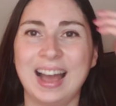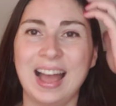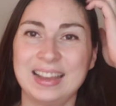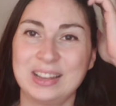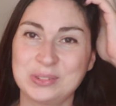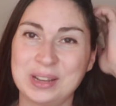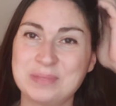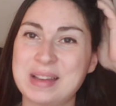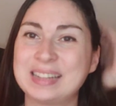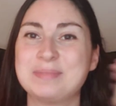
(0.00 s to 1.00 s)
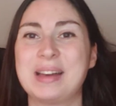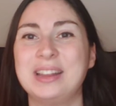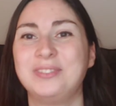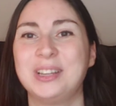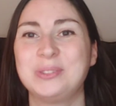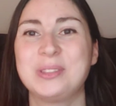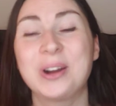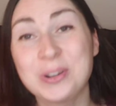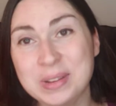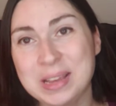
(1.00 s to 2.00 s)
Hi guys, welcome back to Manifest with
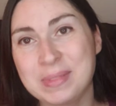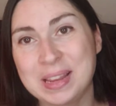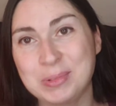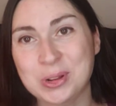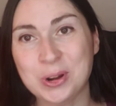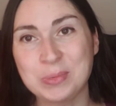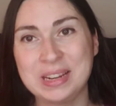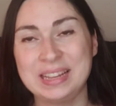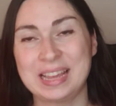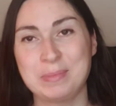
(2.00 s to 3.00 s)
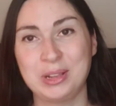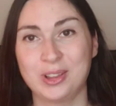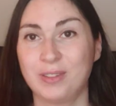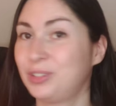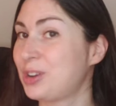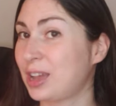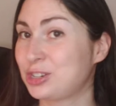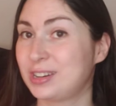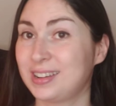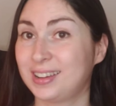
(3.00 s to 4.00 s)
Armine. My name is Armine and I'm a law of
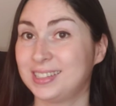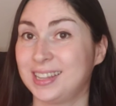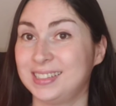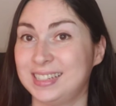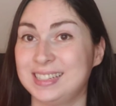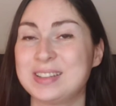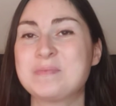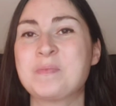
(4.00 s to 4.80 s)
attraction consultant.